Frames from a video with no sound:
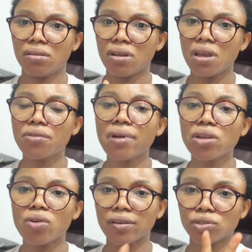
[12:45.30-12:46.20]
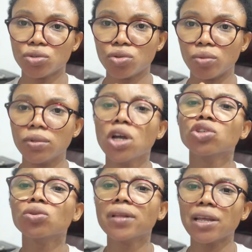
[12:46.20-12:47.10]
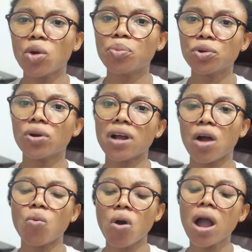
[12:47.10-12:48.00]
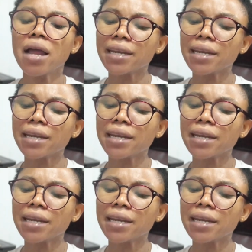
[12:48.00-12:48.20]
area you have scrubbed so that your product can work.